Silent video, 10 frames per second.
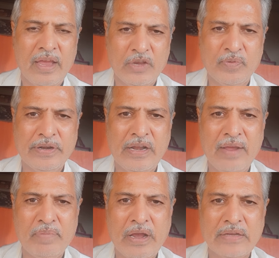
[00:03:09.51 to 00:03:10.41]

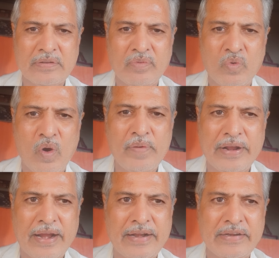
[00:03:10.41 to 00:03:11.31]
Especially because of the
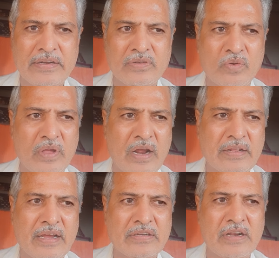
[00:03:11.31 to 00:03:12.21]
COVID conditions,
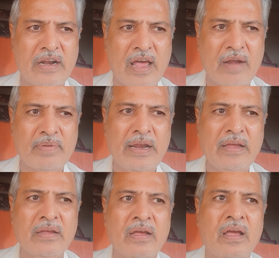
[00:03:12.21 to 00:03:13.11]
Gujarat has done
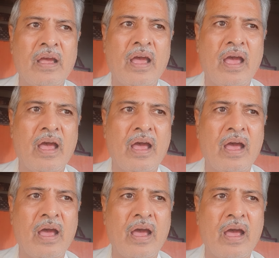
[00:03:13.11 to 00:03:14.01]
normally.
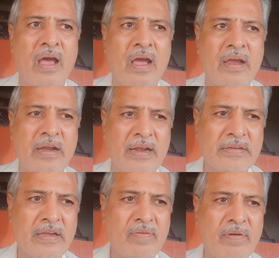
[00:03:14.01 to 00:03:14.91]
It
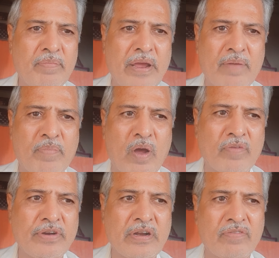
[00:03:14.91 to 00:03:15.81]
has given me a
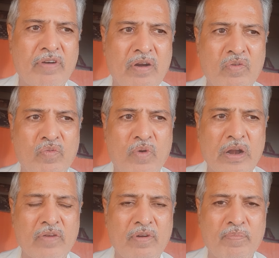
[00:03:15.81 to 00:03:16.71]
profit of around
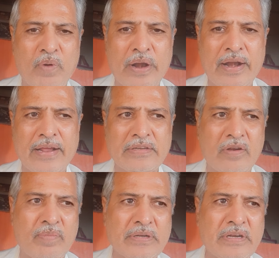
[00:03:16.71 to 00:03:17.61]

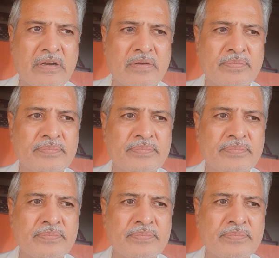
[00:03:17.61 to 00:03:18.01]
41.97%.